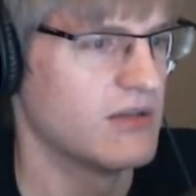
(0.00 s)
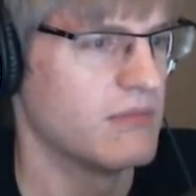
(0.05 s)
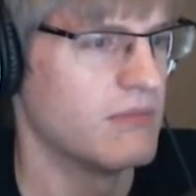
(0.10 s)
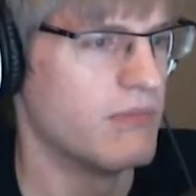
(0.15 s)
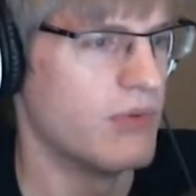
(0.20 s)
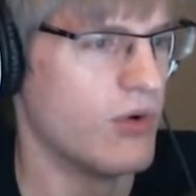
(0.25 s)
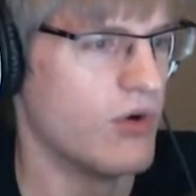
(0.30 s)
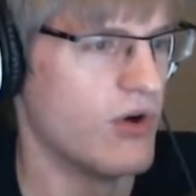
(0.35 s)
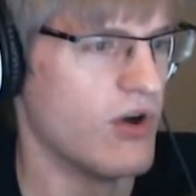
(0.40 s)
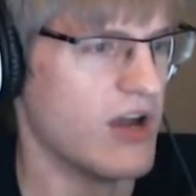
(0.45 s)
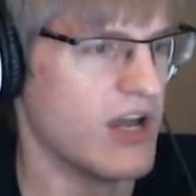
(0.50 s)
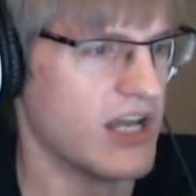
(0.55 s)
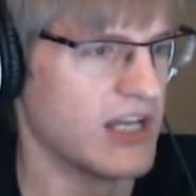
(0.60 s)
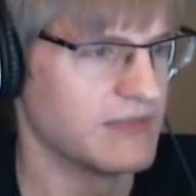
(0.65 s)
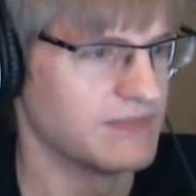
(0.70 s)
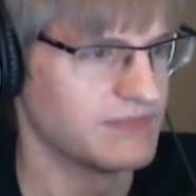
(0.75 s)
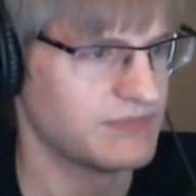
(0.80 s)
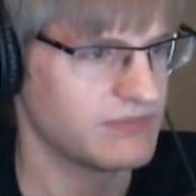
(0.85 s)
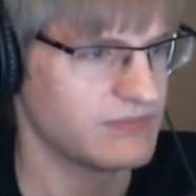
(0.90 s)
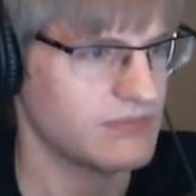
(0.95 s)
Boy,
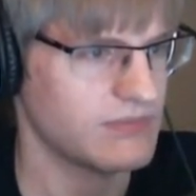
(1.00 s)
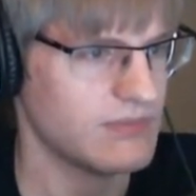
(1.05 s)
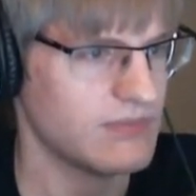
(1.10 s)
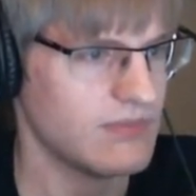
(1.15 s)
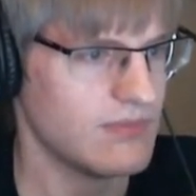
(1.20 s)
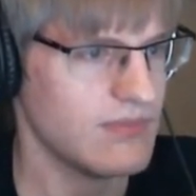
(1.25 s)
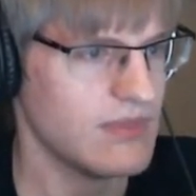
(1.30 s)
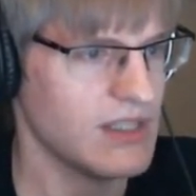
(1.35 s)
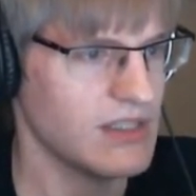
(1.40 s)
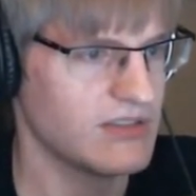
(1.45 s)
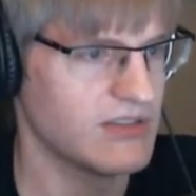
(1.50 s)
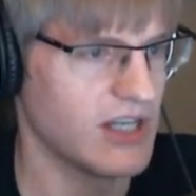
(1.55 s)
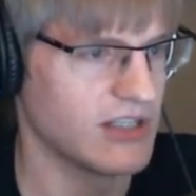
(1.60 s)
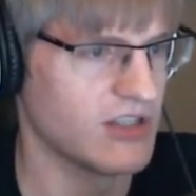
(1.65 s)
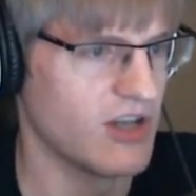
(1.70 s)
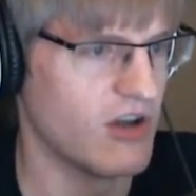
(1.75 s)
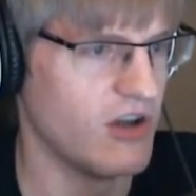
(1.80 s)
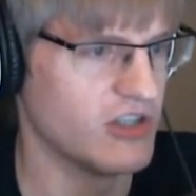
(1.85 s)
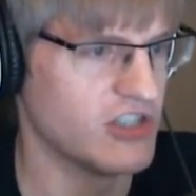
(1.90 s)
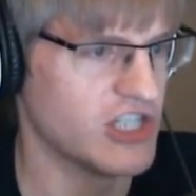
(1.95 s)

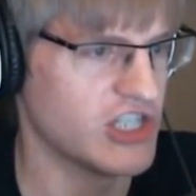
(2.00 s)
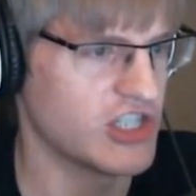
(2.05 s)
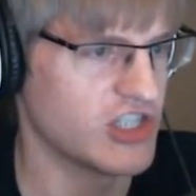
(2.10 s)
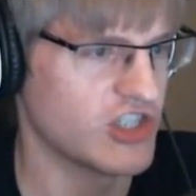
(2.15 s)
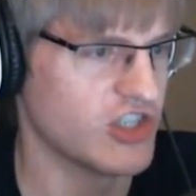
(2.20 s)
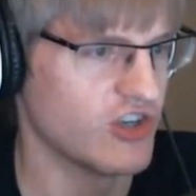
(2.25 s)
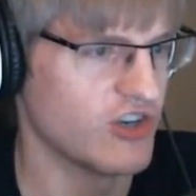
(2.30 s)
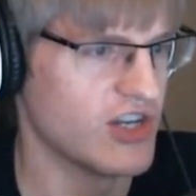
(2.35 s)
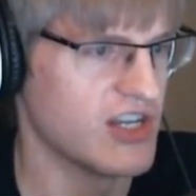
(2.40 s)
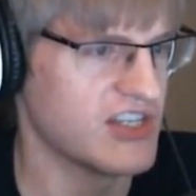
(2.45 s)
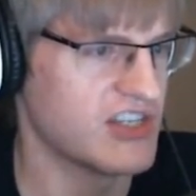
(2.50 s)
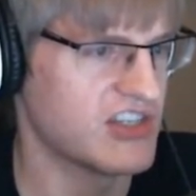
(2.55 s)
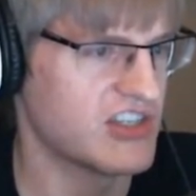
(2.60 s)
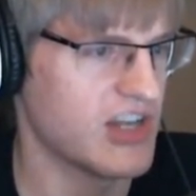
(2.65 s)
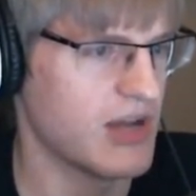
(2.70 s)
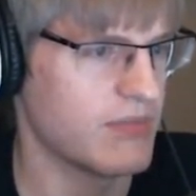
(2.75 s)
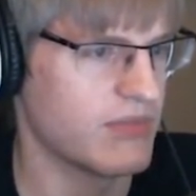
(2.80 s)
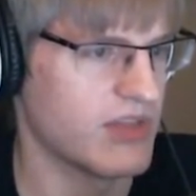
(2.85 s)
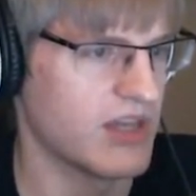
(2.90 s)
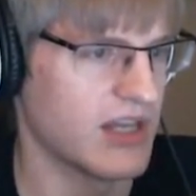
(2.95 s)
technology sure is
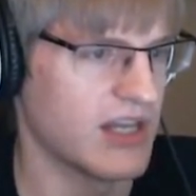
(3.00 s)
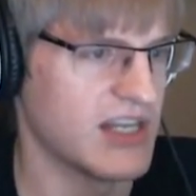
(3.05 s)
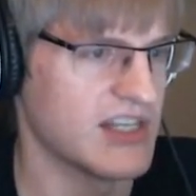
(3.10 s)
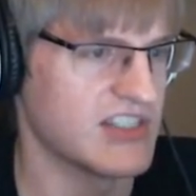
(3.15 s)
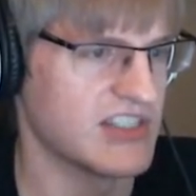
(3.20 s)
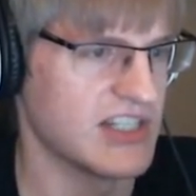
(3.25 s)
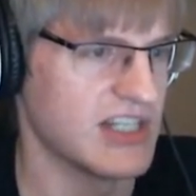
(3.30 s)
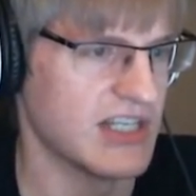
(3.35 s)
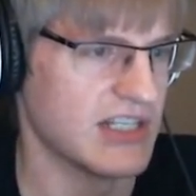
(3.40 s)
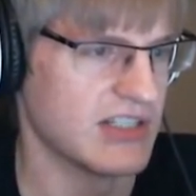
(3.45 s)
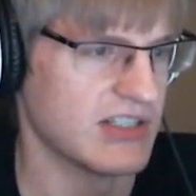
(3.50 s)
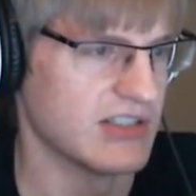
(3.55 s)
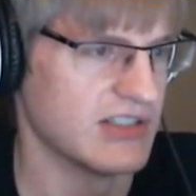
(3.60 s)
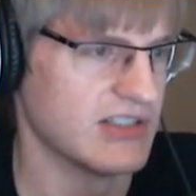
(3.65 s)
something, isn't it?